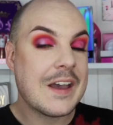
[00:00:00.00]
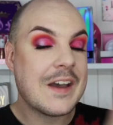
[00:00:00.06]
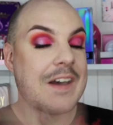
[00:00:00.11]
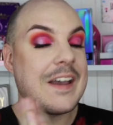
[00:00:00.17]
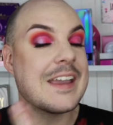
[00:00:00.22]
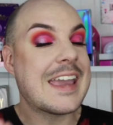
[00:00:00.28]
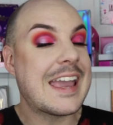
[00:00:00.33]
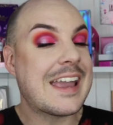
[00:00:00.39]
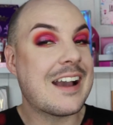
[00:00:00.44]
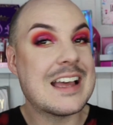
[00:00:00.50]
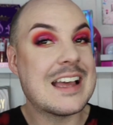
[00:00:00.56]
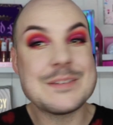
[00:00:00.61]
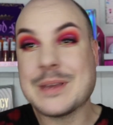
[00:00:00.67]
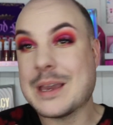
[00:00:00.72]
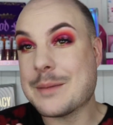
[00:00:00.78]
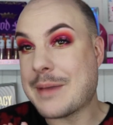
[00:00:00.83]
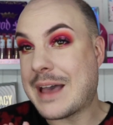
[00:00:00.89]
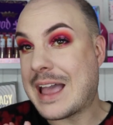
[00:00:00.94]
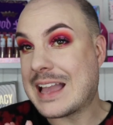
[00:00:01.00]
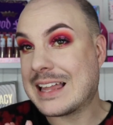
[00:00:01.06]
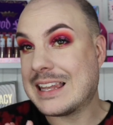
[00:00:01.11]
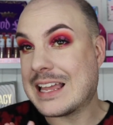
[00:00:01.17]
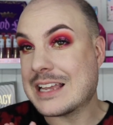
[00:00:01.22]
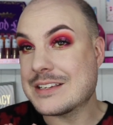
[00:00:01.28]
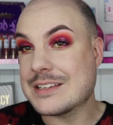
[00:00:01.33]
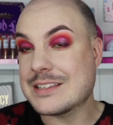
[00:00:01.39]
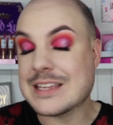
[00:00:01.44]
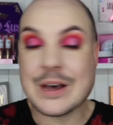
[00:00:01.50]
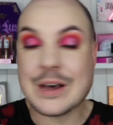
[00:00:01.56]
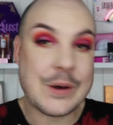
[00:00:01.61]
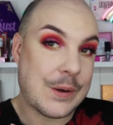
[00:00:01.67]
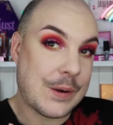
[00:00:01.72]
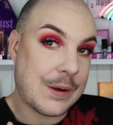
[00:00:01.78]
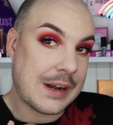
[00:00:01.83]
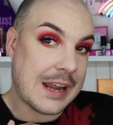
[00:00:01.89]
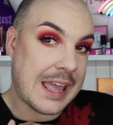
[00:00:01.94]
Okay guys, we are back, lashes are
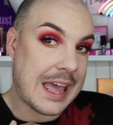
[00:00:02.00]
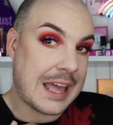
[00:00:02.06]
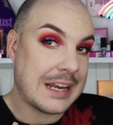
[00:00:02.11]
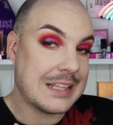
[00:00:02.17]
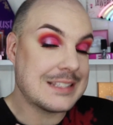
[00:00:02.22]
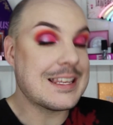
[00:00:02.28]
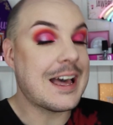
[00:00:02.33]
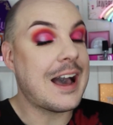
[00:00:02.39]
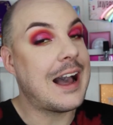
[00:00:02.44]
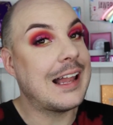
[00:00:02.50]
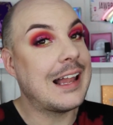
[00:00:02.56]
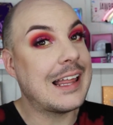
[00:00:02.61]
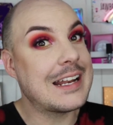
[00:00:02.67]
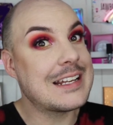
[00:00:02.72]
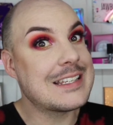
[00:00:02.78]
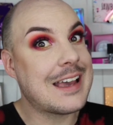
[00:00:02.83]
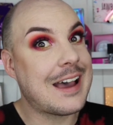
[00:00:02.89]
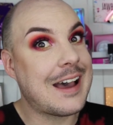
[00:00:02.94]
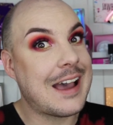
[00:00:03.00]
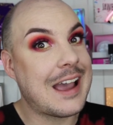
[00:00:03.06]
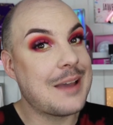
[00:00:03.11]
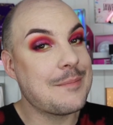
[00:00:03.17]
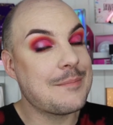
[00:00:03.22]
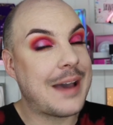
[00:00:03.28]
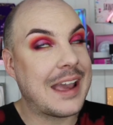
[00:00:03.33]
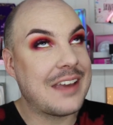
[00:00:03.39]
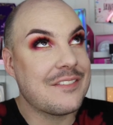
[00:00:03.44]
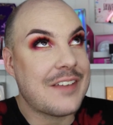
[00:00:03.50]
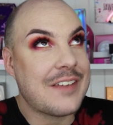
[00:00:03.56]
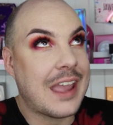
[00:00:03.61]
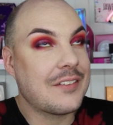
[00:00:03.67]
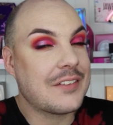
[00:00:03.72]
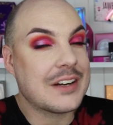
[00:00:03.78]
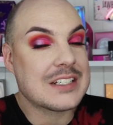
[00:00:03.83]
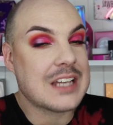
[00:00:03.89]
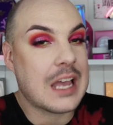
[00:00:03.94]
on, and it's highlighter time, my
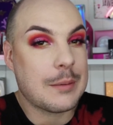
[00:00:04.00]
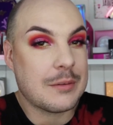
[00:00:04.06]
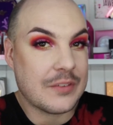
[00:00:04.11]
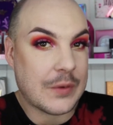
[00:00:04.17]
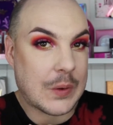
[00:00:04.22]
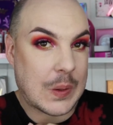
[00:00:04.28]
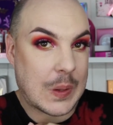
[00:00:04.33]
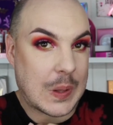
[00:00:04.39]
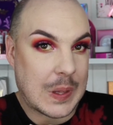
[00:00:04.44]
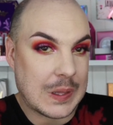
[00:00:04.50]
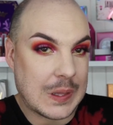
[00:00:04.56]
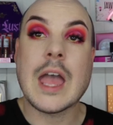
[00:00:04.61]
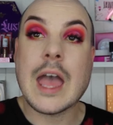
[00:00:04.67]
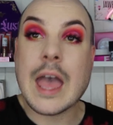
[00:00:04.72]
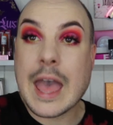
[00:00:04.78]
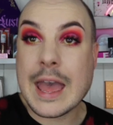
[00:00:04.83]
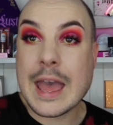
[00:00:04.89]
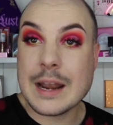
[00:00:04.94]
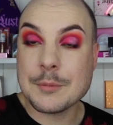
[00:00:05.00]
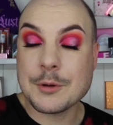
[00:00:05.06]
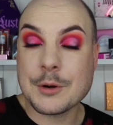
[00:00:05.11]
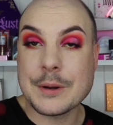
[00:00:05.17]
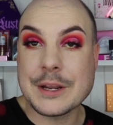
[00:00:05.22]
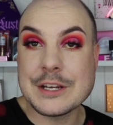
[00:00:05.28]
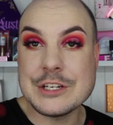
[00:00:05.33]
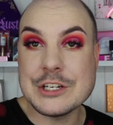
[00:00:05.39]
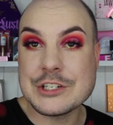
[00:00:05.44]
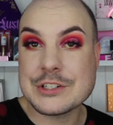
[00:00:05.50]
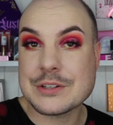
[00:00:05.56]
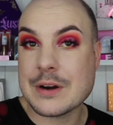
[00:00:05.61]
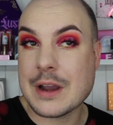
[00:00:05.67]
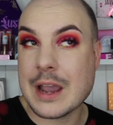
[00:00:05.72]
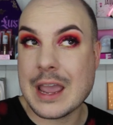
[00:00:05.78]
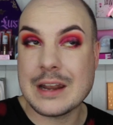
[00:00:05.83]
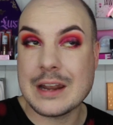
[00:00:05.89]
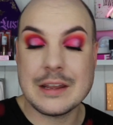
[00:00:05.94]
favourite time of all. And I'm going to
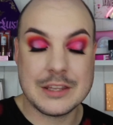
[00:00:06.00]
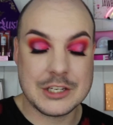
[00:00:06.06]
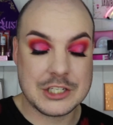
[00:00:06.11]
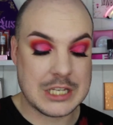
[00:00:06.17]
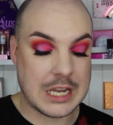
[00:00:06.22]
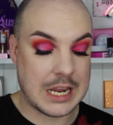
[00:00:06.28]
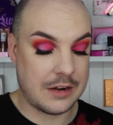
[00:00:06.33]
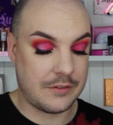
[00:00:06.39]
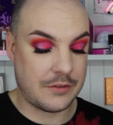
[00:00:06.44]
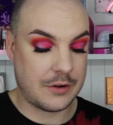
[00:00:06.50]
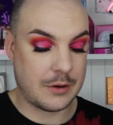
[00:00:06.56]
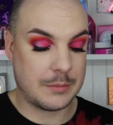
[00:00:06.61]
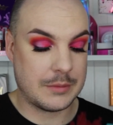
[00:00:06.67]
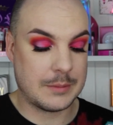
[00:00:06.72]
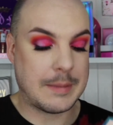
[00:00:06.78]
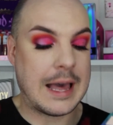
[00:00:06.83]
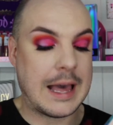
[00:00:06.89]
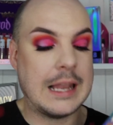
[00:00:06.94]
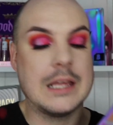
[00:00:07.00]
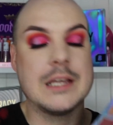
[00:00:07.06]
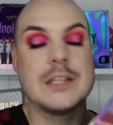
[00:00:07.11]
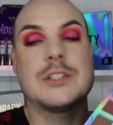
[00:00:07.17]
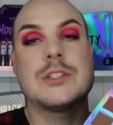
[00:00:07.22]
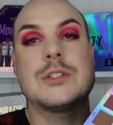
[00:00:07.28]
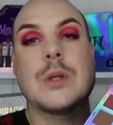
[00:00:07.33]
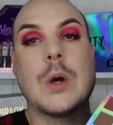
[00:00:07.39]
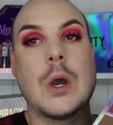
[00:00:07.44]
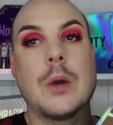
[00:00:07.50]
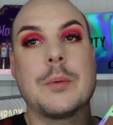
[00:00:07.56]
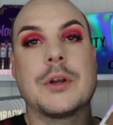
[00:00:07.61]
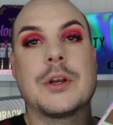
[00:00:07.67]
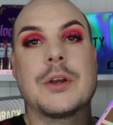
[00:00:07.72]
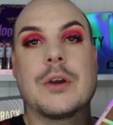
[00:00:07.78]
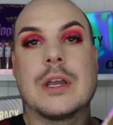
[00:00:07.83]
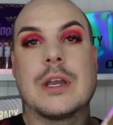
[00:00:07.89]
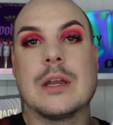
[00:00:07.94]
try another shade from the palette. So, we're going
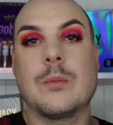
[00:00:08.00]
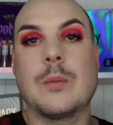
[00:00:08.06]
to go in